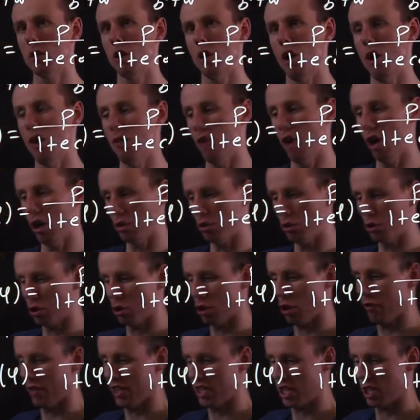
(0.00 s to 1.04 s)
of how you
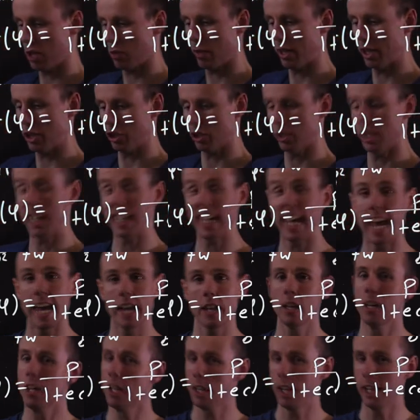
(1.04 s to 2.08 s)
solve this equation.
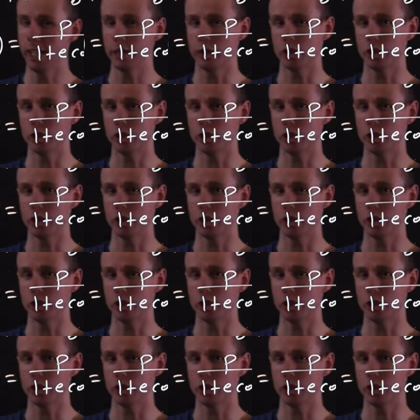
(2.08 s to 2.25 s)
Again, it's